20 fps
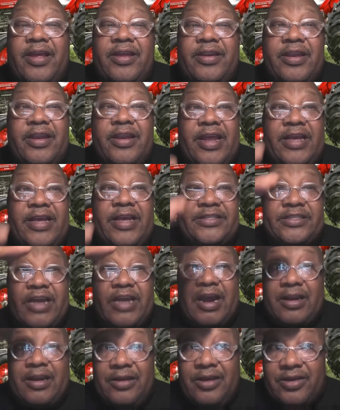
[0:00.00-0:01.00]
then they
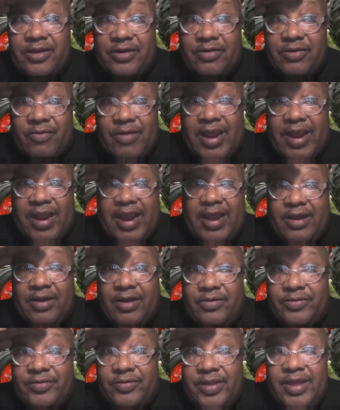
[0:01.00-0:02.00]
start looking around,